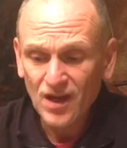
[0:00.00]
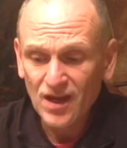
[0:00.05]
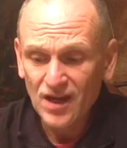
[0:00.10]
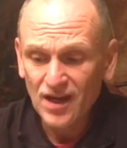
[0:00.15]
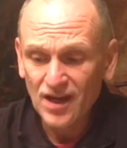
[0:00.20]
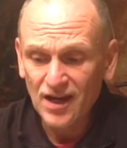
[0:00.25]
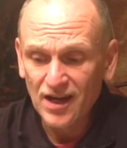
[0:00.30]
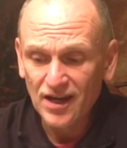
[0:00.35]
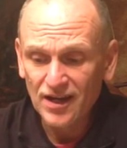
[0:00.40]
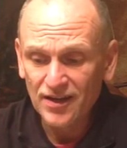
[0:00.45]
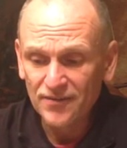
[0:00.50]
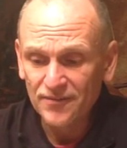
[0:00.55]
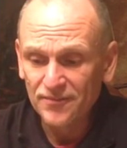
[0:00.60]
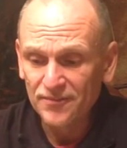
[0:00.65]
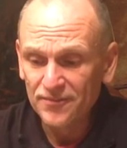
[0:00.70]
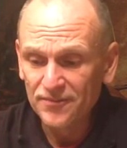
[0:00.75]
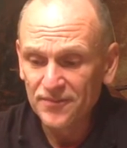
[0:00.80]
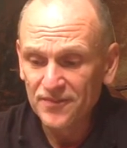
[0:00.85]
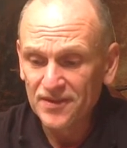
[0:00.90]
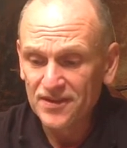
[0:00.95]
Um,
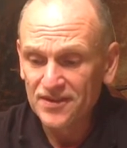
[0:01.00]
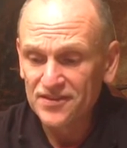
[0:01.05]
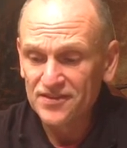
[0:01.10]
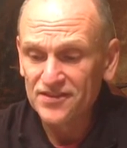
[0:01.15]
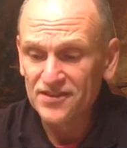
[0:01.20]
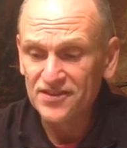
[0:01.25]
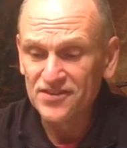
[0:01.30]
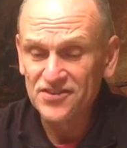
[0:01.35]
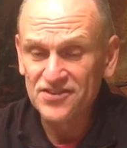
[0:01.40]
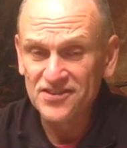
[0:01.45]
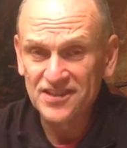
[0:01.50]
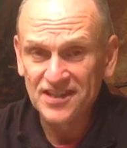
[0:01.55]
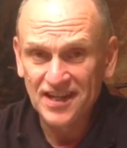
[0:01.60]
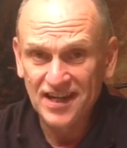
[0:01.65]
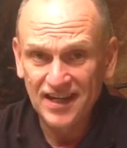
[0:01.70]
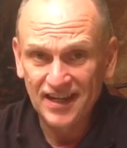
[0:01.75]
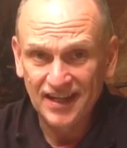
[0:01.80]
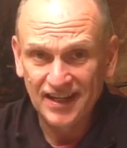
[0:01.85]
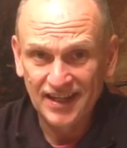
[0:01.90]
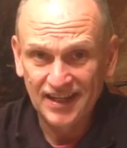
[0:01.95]
the
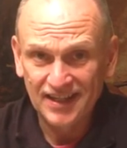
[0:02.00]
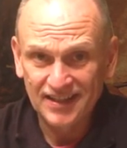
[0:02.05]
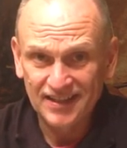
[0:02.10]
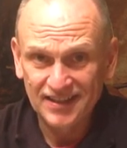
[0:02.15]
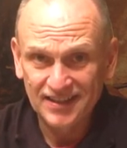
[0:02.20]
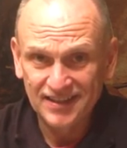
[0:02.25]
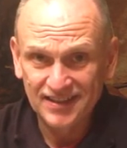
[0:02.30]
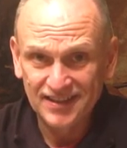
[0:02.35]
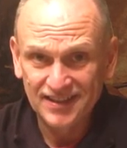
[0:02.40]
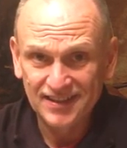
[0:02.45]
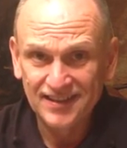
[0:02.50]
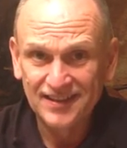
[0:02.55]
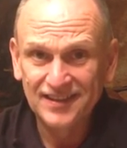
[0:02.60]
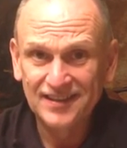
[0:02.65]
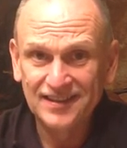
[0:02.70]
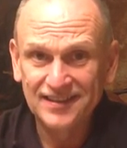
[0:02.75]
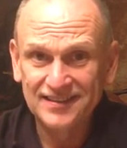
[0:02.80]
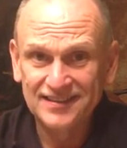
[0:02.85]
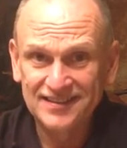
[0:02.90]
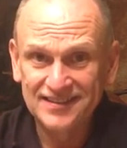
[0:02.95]
Scion,
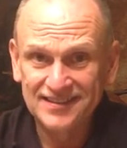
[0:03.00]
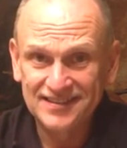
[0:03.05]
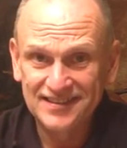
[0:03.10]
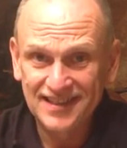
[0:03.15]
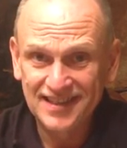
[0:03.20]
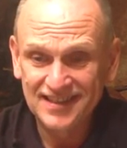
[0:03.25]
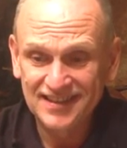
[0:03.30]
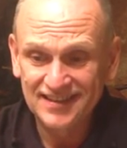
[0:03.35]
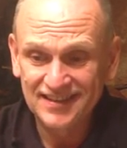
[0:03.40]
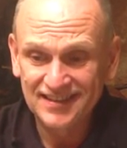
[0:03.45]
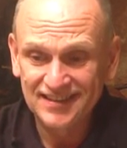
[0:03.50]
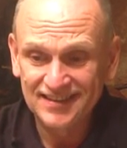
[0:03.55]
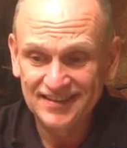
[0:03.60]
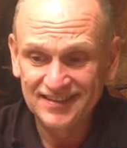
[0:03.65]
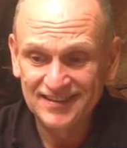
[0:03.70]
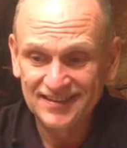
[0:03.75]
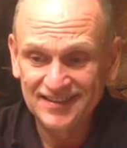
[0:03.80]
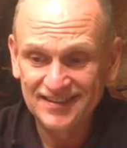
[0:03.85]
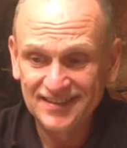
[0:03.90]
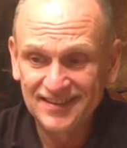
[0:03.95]
a
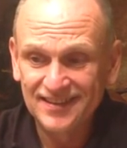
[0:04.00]
descendant,